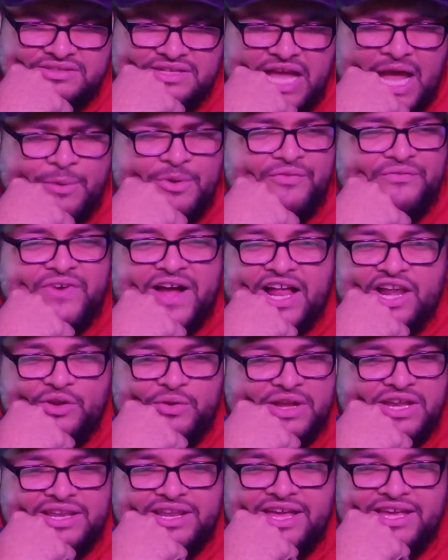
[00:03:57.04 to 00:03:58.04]
I've been
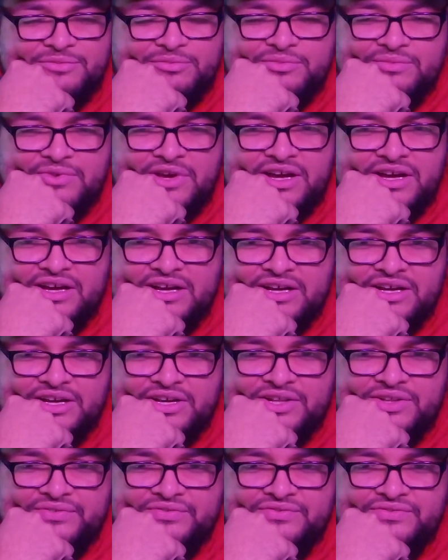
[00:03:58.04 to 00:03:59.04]
following like
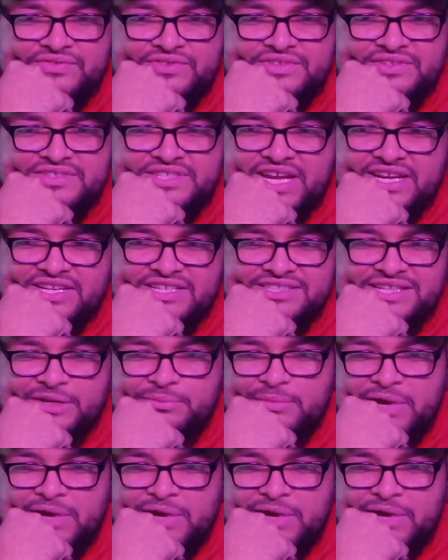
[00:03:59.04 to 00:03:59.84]
check-ins like